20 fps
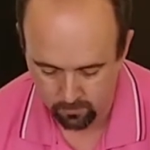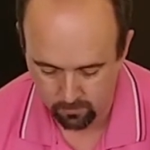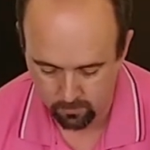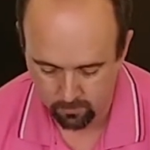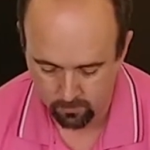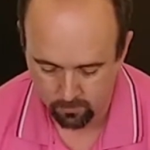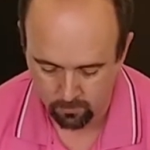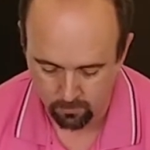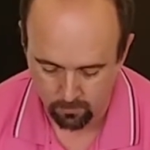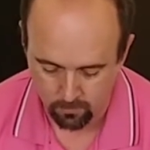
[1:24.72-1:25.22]
you
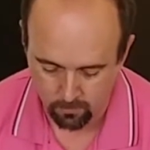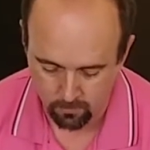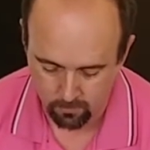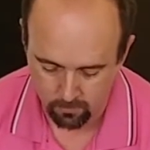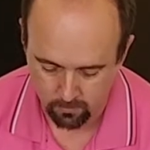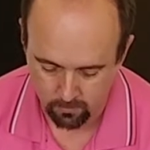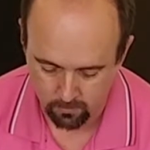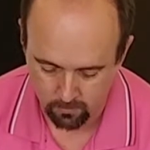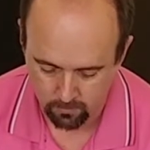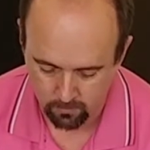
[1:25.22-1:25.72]
hit them,
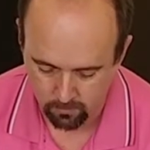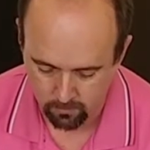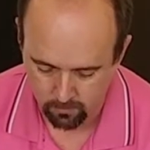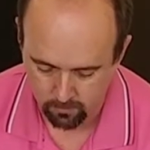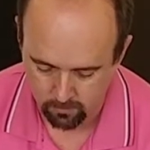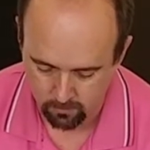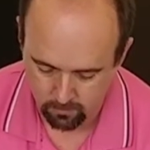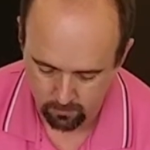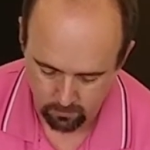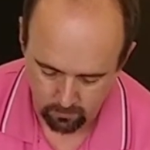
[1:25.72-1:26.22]
and the
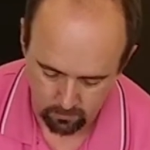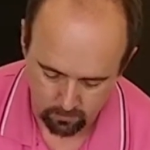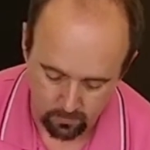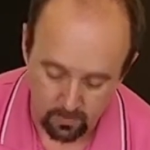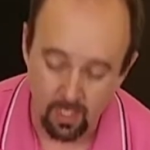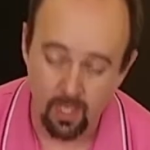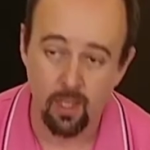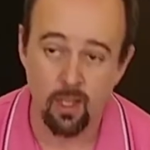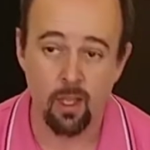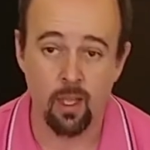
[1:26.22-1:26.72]
note that's
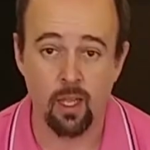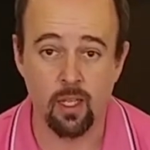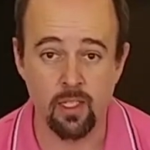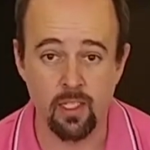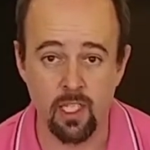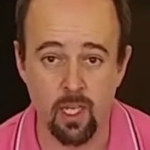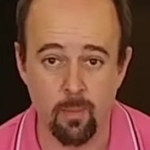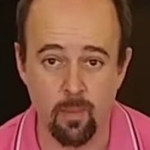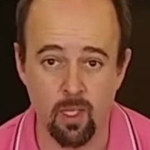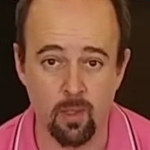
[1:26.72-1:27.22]
being
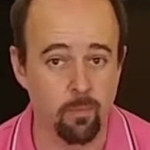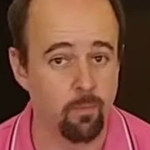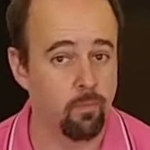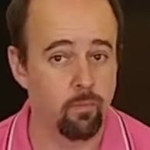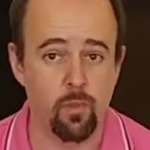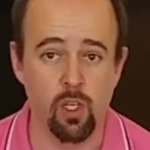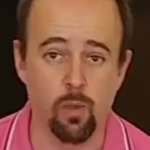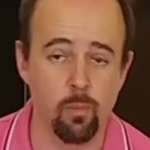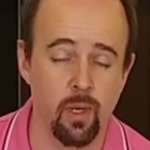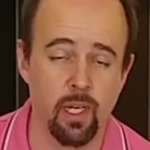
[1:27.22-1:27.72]
played should show
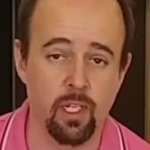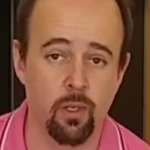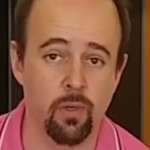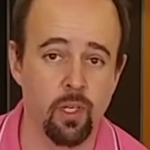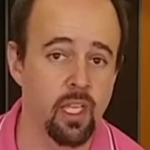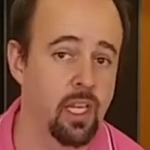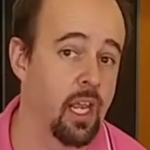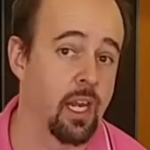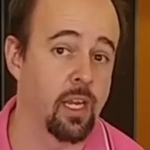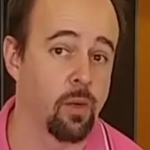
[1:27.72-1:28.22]
up on the
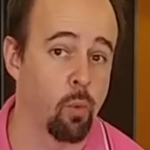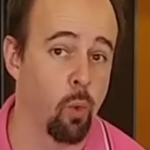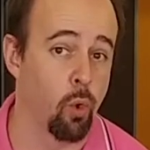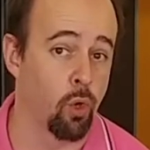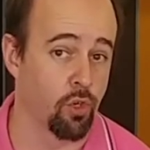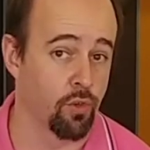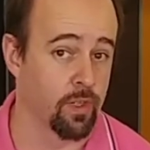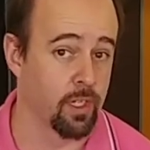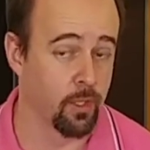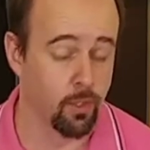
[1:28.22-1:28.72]
screen.
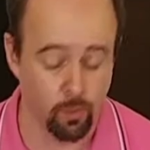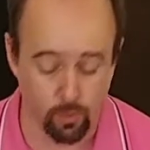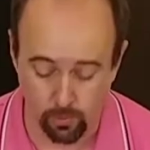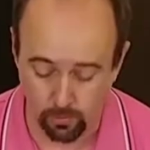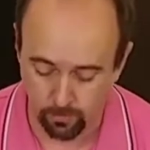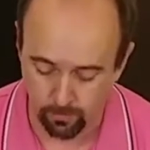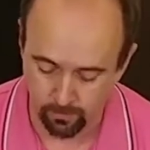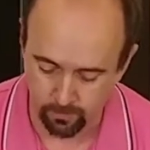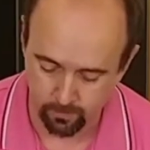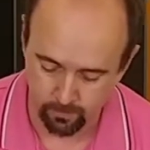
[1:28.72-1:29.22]
You'll
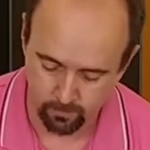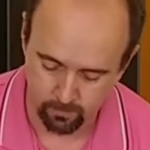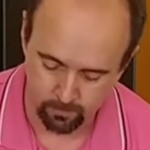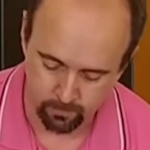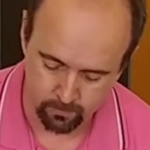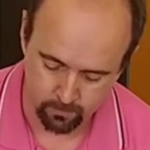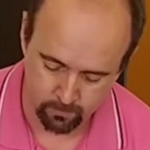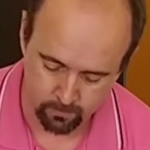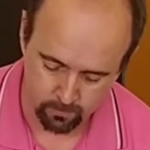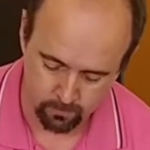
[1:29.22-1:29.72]
still want to
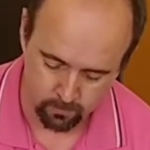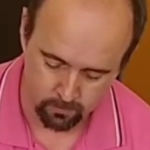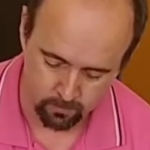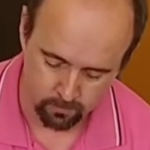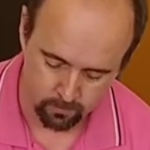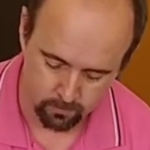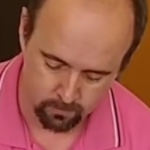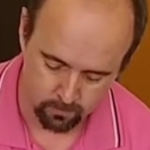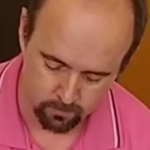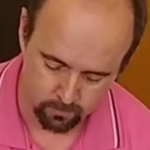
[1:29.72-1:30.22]
play it by
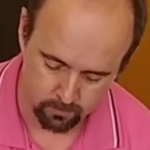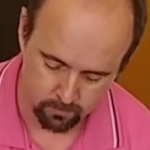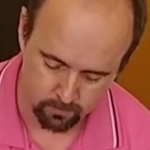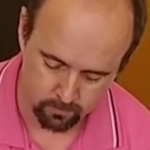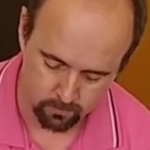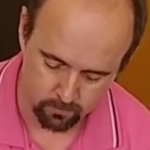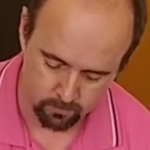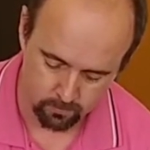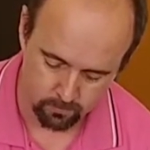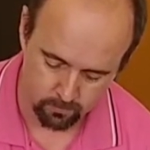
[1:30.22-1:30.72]
ear a little
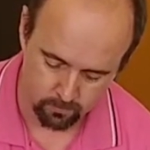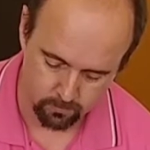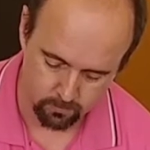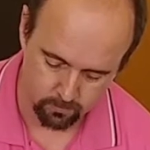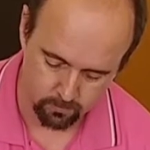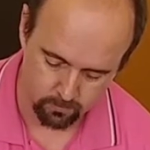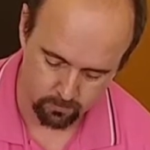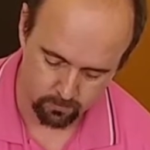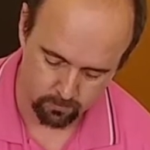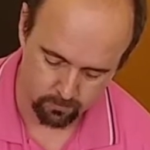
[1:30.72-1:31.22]
bit, but
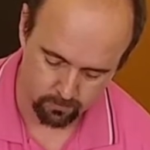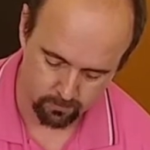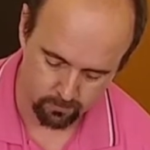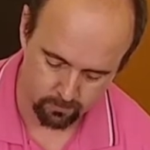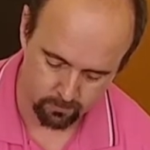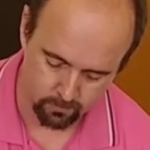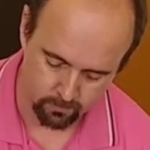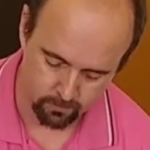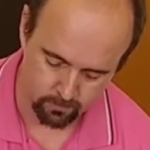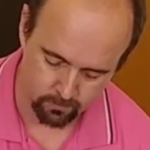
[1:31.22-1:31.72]
it should be a
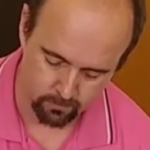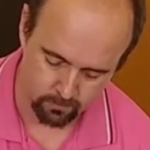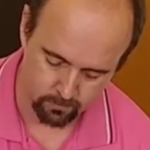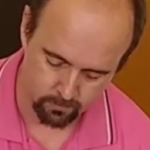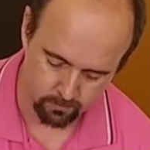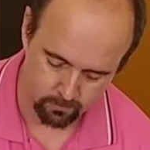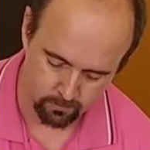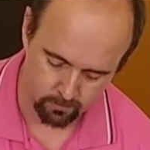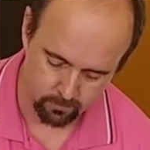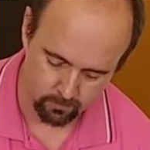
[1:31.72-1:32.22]
good help.
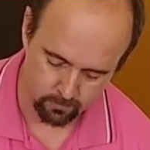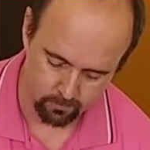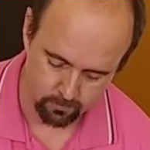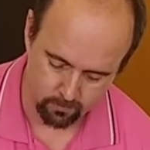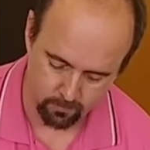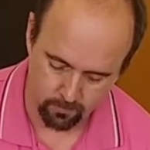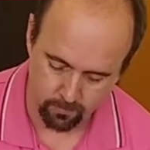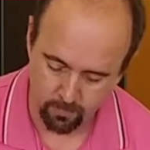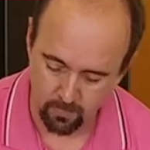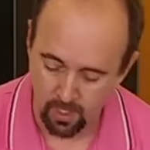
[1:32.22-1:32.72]

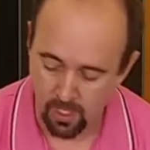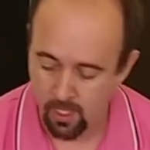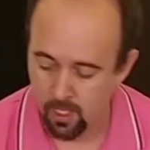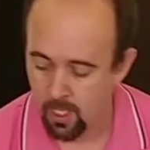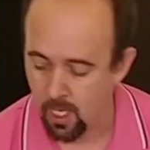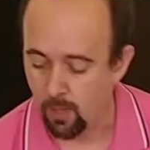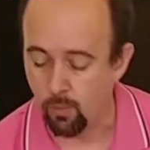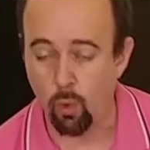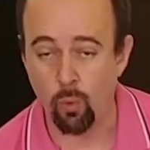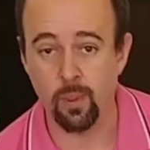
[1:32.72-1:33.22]
And
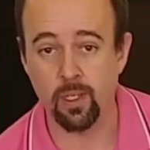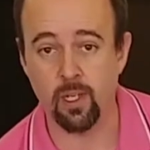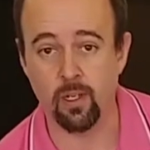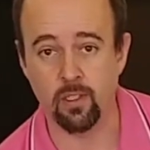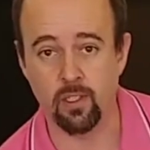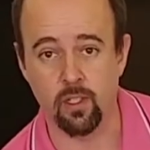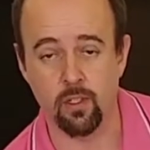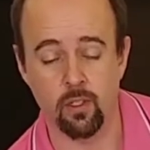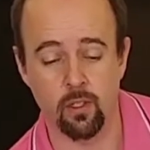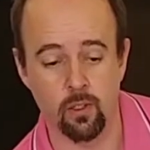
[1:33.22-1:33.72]
what we're going to
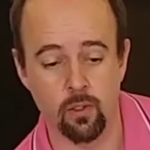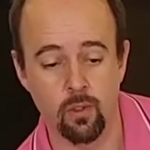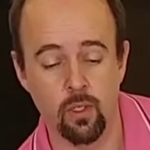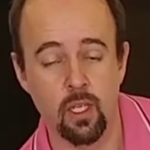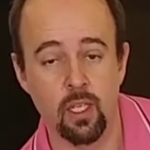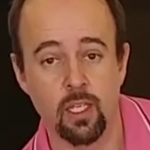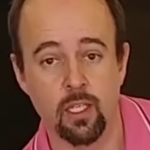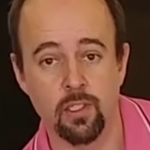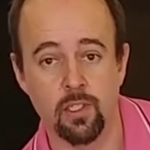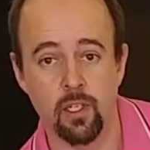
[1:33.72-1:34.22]
do
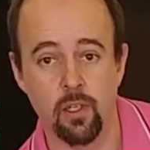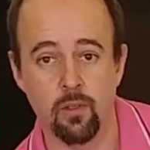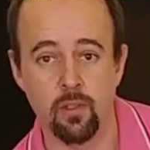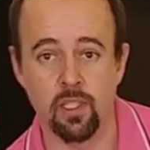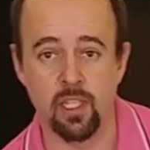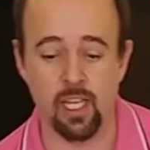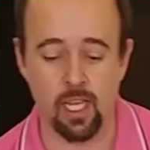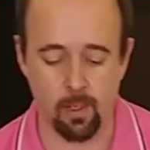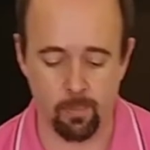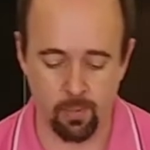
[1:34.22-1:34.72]
is use the
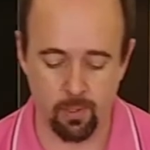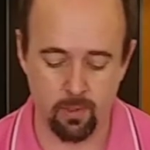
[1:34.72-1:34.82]
app,